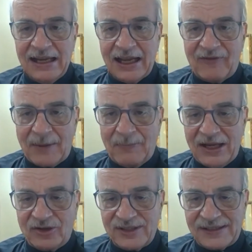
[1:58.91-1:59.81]
of our
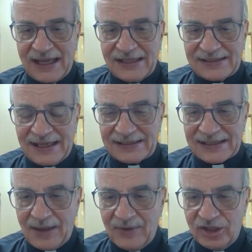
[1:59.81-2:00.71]
patron saint, Saint
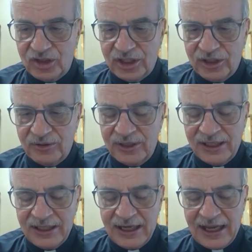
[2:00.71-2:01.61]
Simon and Jude.
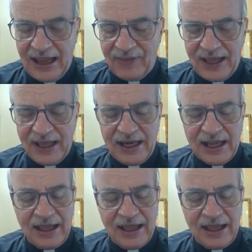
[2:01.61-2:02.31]
And then